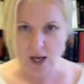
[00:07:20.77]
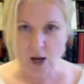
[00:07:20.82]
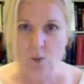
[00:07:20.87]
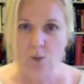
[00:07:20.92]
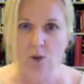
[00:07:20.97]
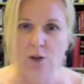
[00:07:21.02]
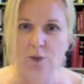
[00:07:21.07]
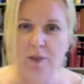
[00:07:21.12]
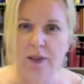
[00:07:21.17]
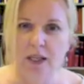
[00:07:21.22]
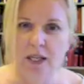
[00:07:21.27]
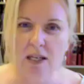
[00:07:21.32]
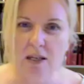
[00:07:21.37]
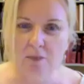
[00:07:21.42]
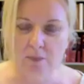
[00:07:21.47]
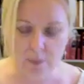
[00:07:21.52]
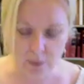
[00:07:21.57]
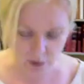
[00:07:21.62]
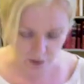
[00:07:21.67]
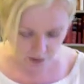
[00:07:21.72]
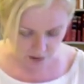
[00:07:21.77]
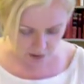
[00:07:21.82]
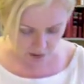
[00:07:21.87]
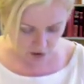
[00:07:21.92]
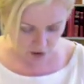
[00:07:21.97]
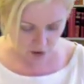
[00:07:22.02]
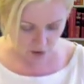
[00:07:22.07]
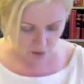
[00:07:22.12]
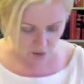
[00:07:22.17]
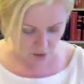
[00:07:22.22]
Well, speaking of books and
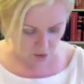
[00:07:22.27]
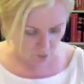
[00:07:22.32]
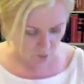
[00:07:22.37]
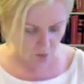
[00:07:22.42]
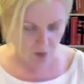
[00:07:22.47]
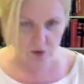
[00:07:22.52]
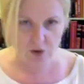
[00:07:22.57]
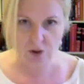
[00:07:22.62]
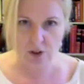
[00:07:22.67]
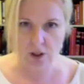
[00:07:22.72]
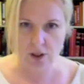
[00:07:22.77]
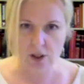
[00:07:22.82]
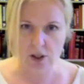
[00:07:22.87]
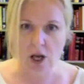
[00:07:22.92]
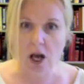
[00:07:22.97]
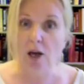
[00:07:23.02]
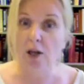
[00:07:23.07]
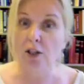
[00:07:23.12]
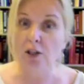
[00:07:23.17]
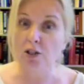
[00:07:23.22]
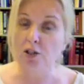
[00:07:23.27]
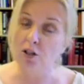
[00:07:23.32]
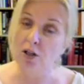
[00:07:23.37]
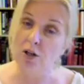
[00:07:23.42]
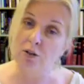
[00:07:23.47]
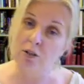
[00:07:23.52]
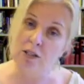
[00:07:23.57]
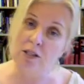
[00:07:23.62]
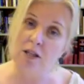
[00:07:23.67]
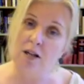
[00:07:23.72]
children's books, did you
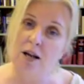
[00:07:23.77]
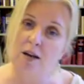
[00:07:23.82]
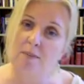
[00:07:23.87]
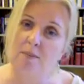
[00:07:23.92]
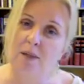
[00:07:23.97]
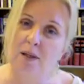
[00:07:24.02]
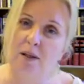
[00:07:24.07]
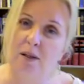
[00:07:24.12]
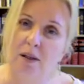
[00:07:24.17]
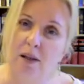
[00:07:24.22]
notice that I'm